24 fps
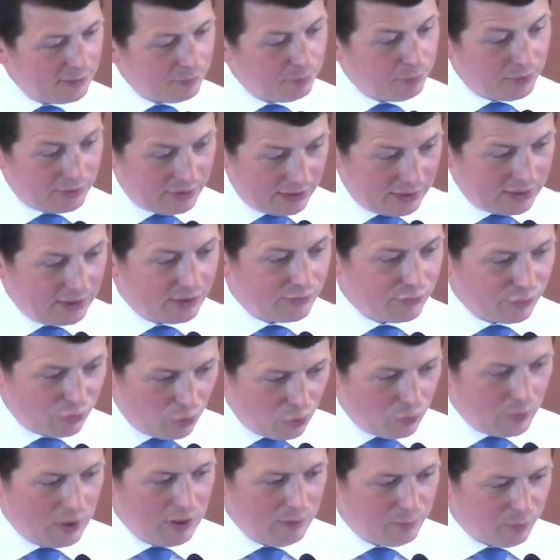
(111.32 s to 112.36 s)
but in a
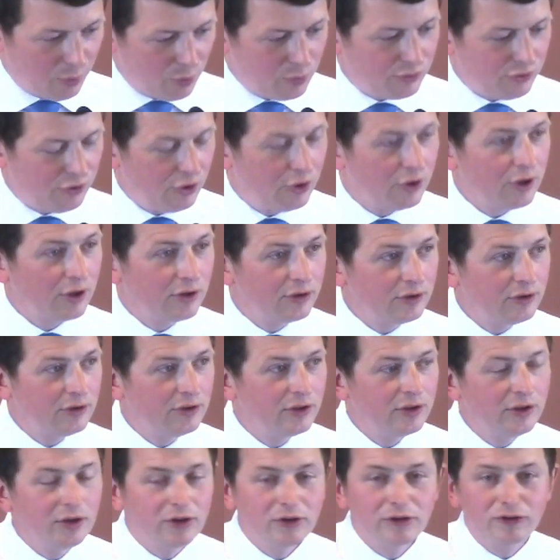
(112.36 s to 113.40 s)
rowing boat you can
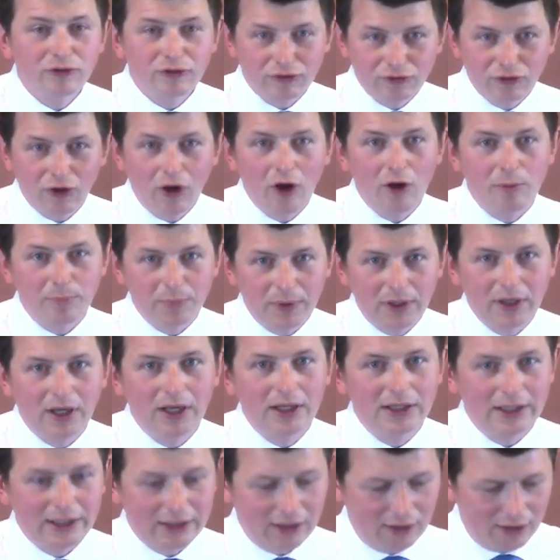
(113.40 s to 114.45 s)
stop a
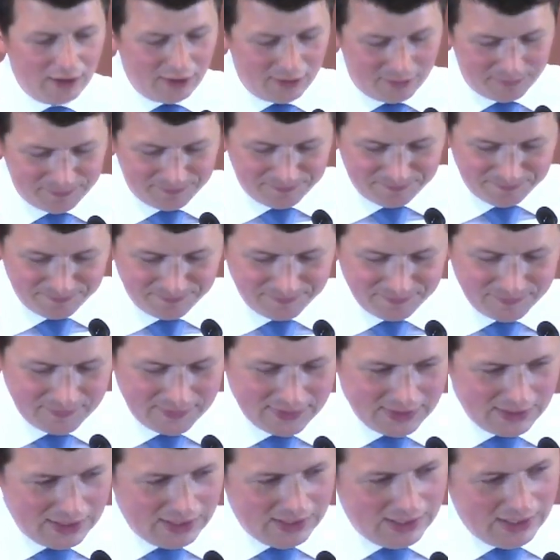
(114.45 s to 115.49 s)
little.
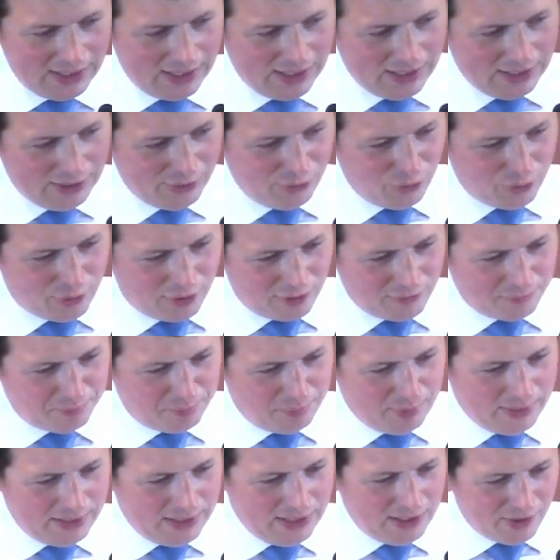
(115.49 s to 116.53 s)
You can
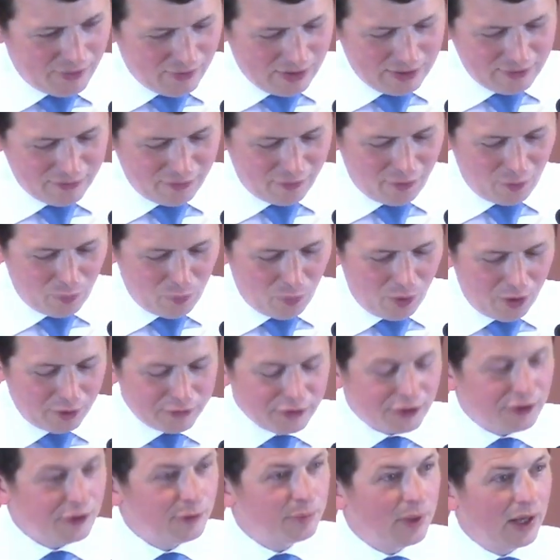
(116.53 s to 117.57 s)
peer into the
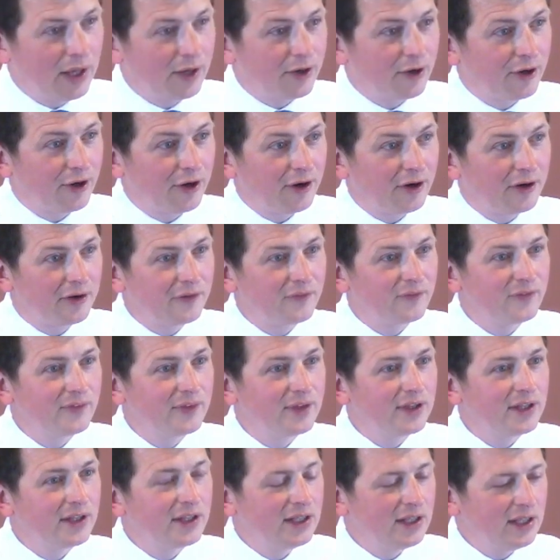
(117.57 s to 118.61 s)
water better.
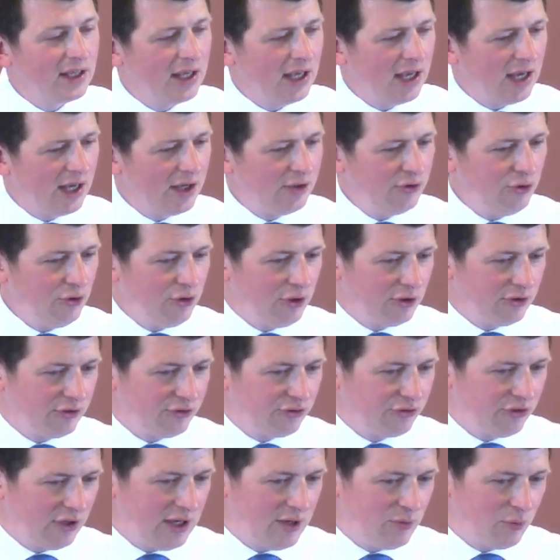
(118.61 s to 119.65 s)
You can
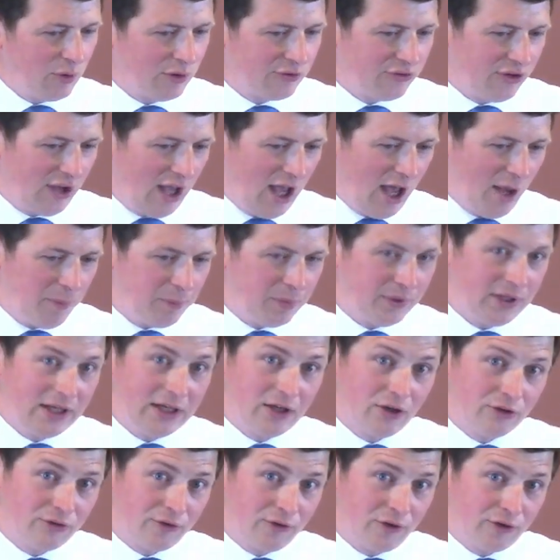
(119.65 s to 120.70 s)
see what's
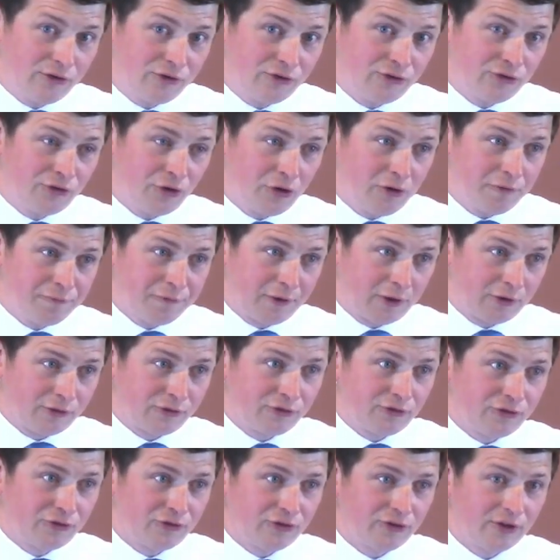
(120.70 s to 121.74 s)
happening under the
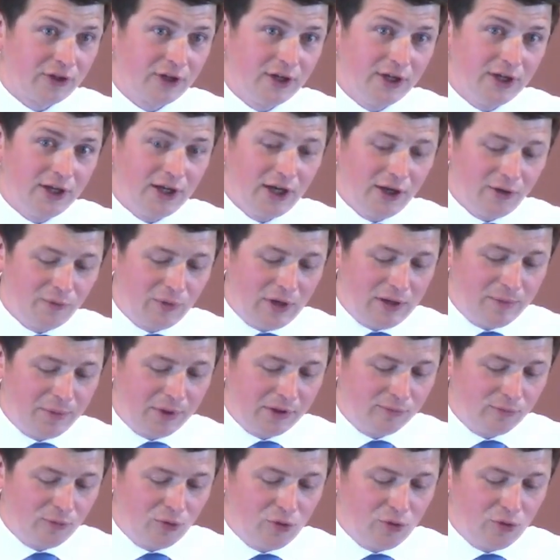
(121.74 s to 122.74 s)
surface a wee bit